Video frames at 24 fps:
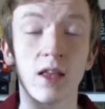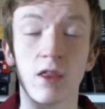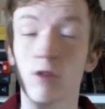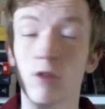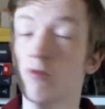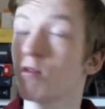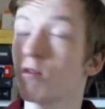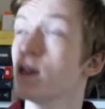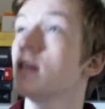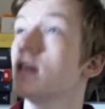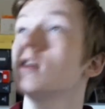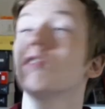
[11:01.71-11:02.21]
The
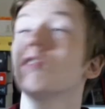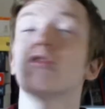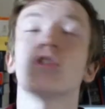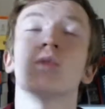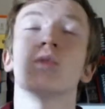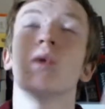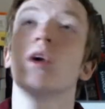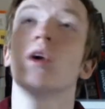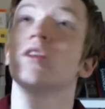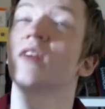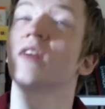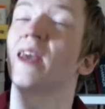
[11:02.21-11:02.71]
reading group
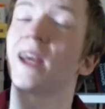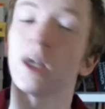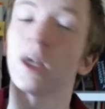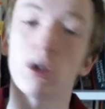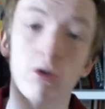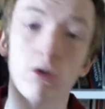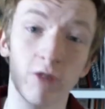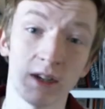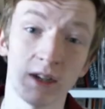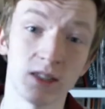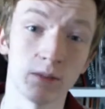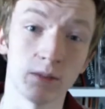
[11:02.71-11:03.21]
was
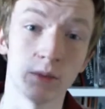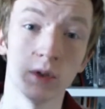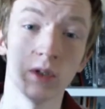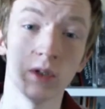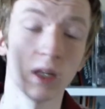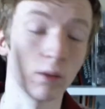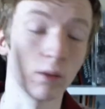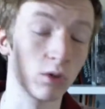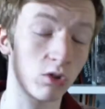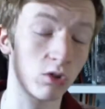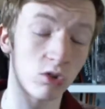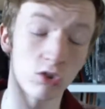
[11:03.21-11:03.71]
incredible.
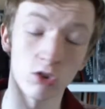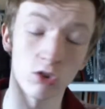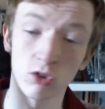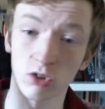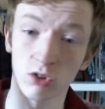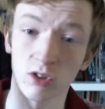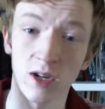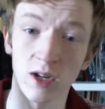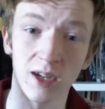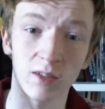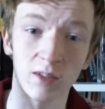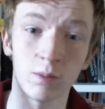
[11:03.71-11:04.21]
They were
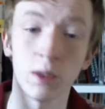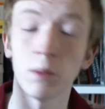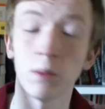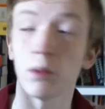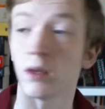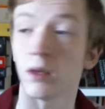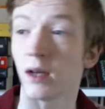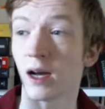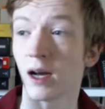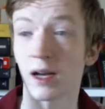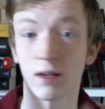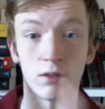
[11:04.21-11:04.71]
such nice people,
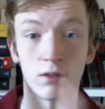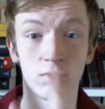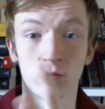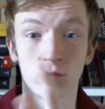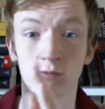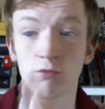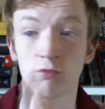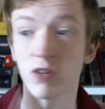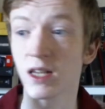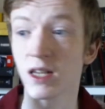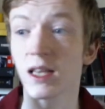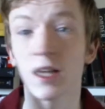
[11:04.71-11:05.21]
and I
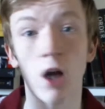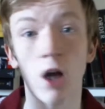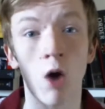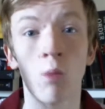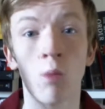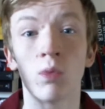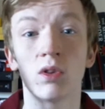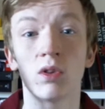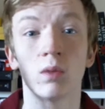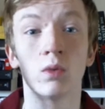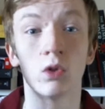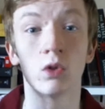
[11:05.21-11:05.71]
really got on
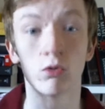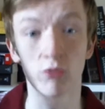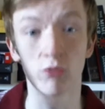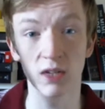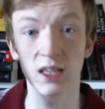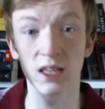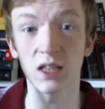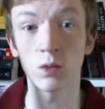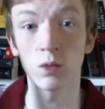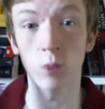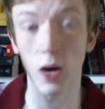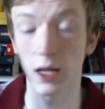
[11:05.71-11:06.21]
with them all
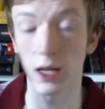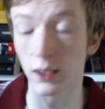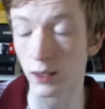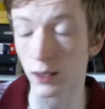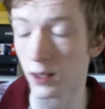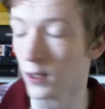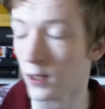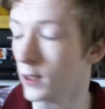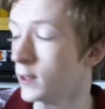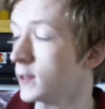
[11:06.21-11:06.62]
really well.